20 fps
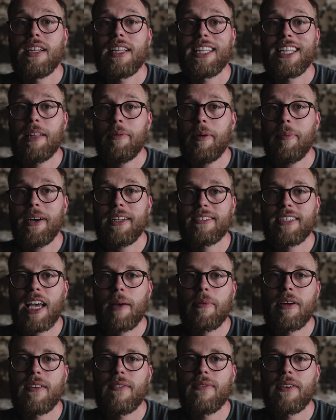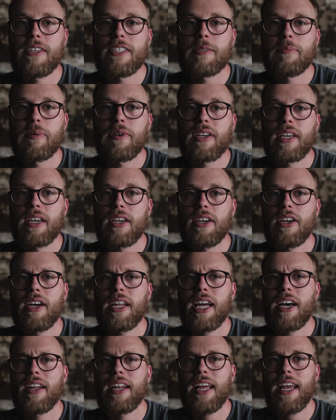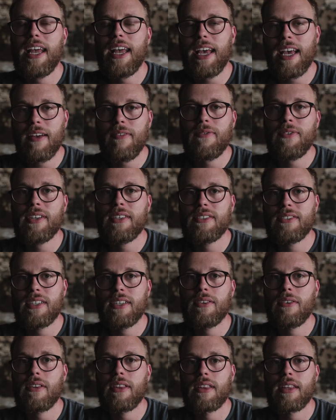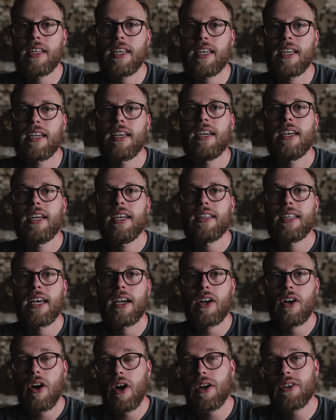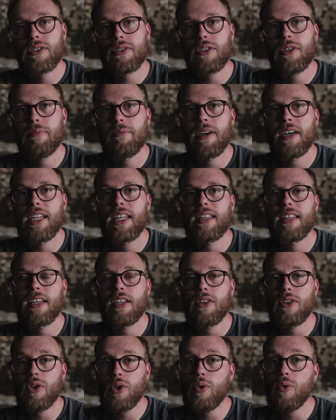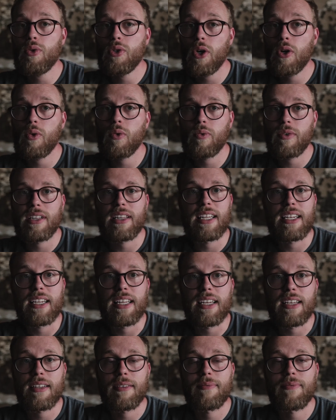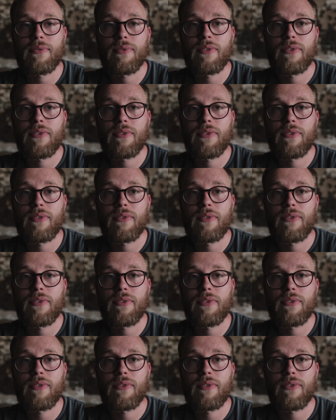limit my time on Facebook, and cut out every single thing that costs you money that you don't really need.